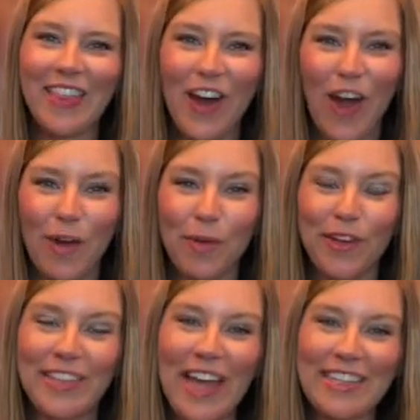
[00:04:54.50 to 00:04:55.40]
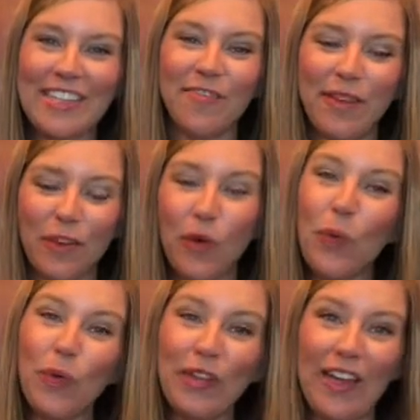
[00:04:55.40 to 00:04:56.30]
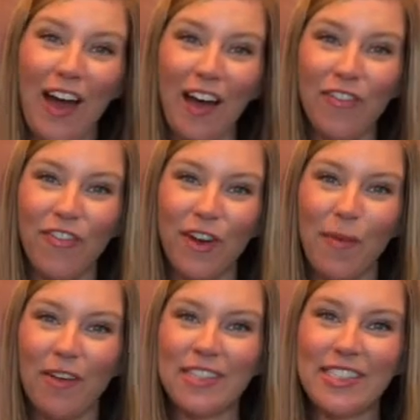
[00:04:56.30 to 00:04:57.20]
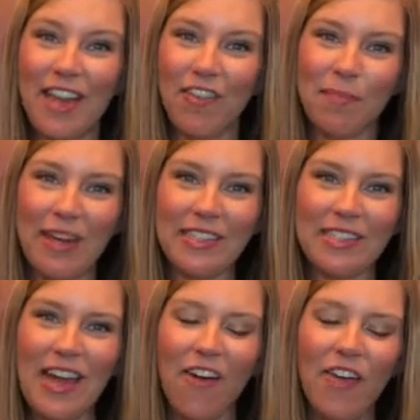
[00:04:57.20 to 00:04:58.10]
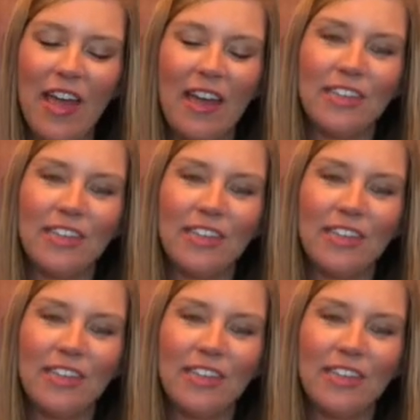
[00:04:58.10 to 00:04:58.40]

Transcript: The hard-boiled eggs have been cooling off for about 7 minutes now.